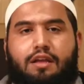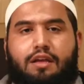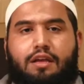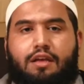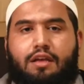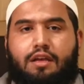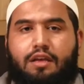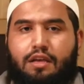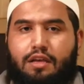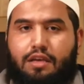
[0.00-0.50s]

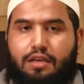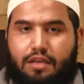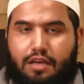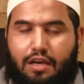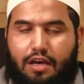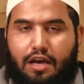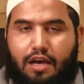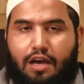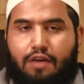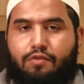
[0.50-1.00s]
what
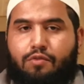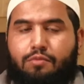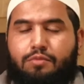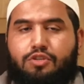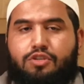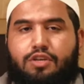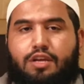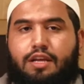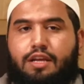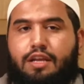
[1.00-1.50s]
worried him
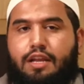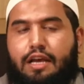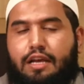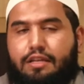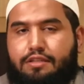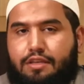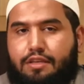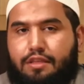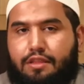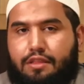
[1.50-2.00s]
about
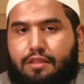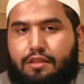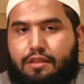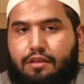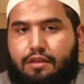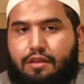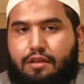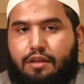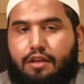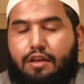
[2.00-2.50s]

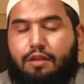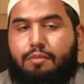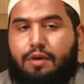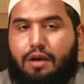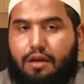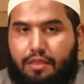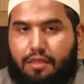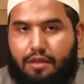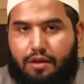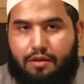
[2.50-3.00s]

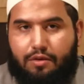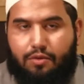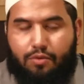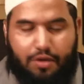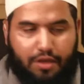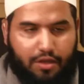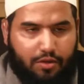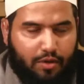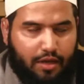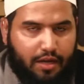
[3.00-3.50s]
explaining
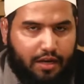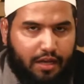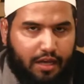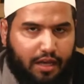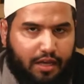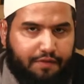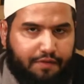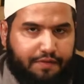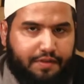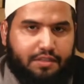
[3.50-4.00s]
what
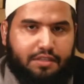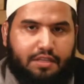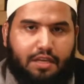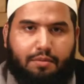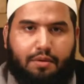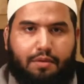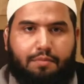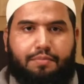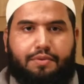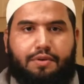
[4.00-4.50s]
Hadith al Ghadir
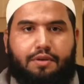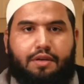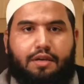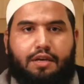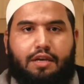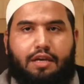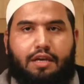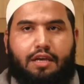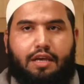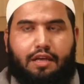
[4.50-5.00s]
meant?
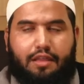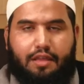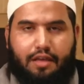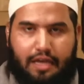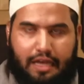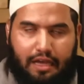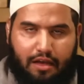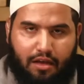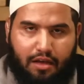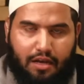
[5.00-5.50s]
We want to
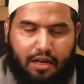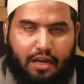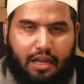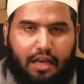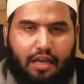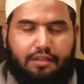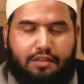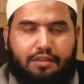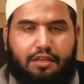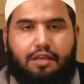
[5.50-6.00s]
know the
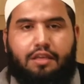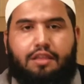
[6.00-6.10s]
reasons.